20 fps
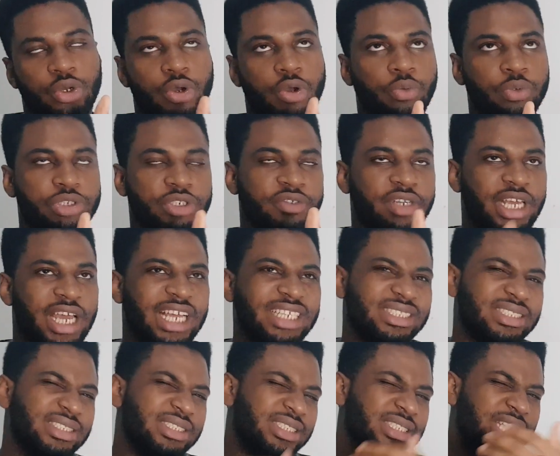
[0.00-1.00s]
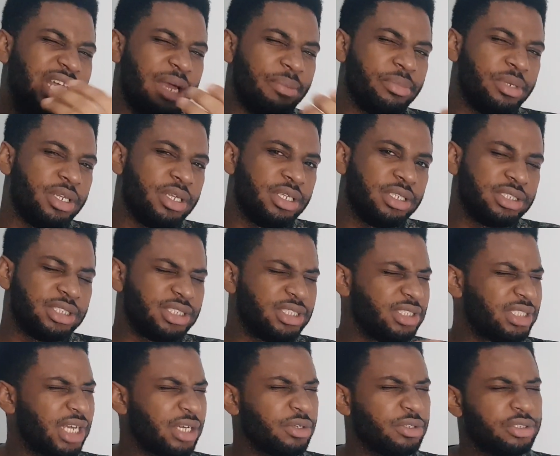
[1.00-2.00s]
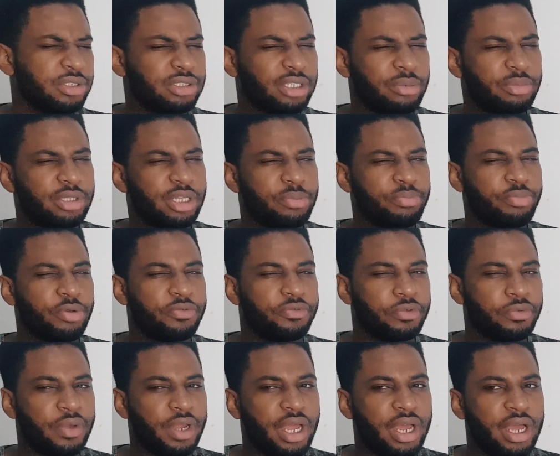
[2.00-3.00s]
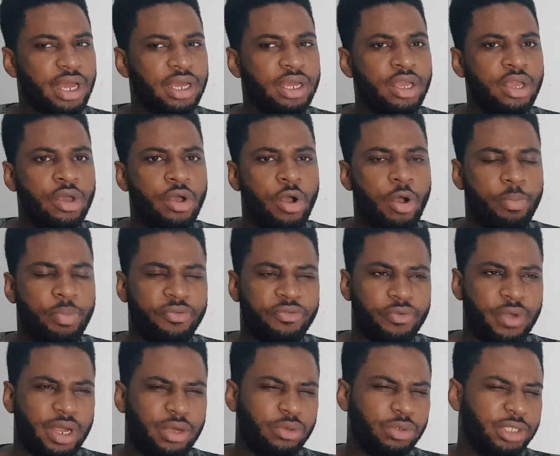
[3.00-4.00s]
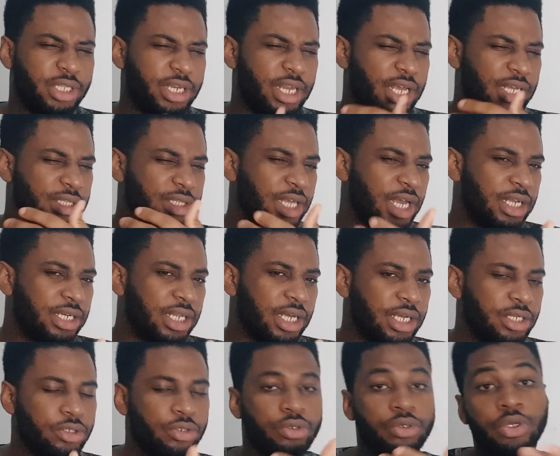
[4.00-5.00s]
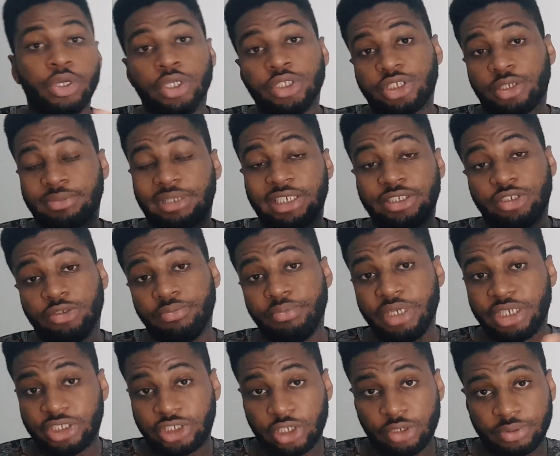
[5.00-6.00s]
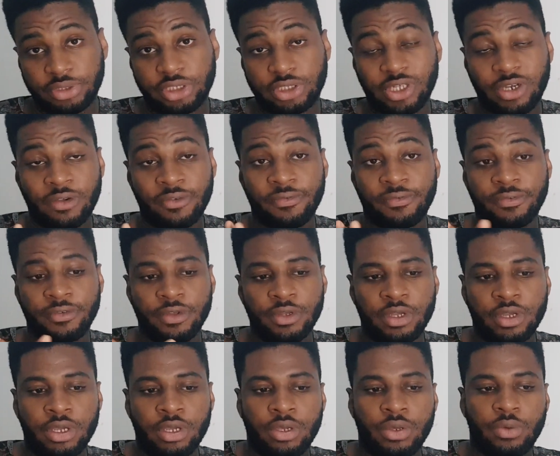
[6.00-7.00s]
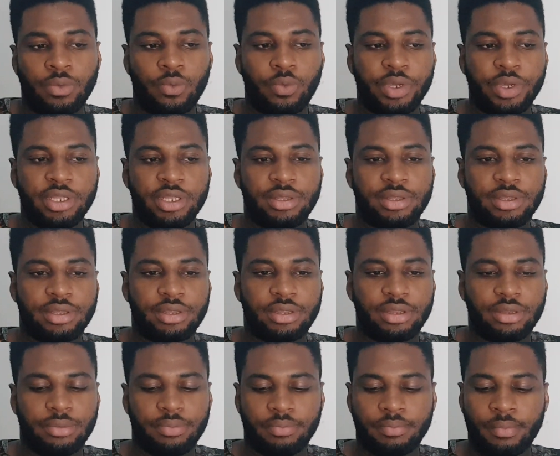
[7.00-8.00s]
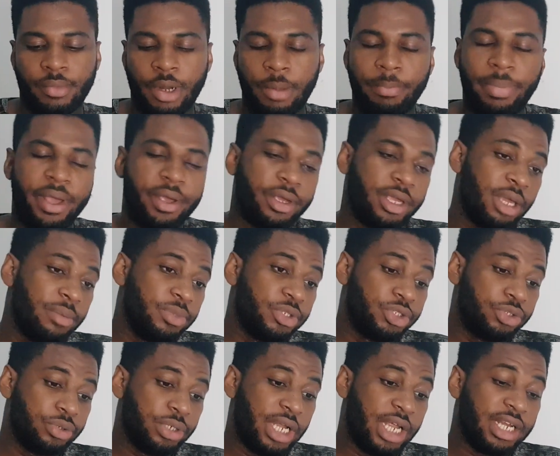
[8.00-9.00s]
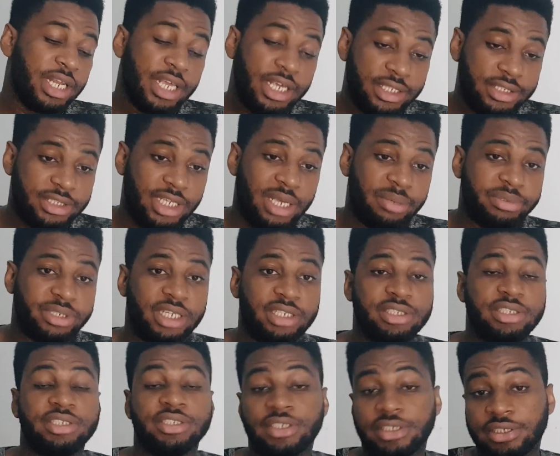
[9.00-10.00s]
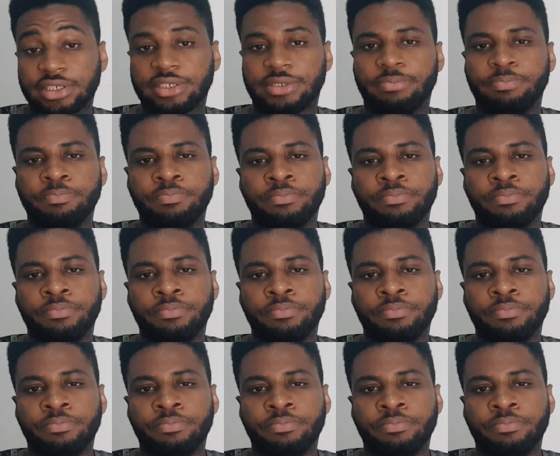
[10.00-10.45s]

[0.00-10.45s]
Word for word: or which of them has the deaminase? Is it acute intermittent porphyria or porphyria cutanea tarda? You know, sometimes you mix up stuff with biochemistry and enzymes and diseases.